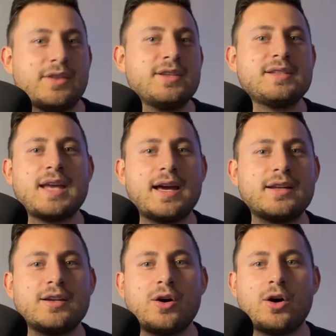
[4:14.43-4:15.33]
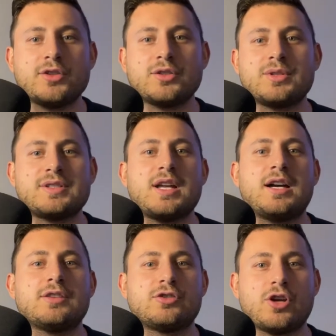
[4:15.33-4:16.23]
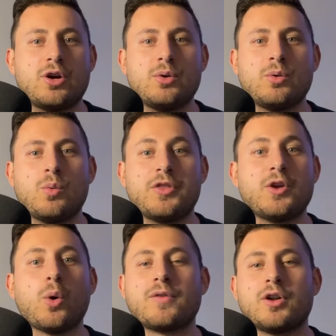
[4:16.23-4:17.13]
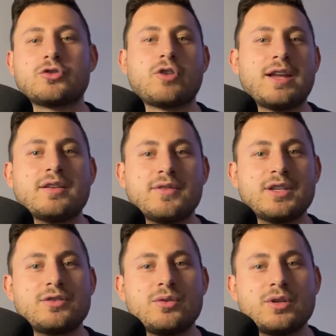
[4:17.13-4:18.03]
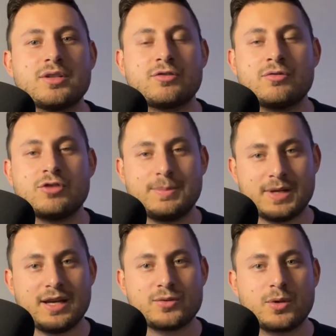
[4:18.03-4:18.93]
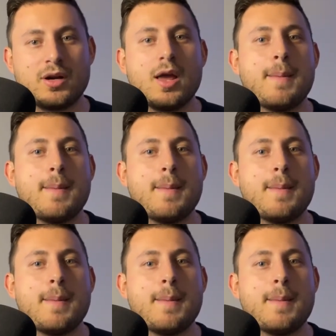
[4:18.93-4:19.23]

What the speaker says: this data also does not show what the overall trend of these students' GPAs were.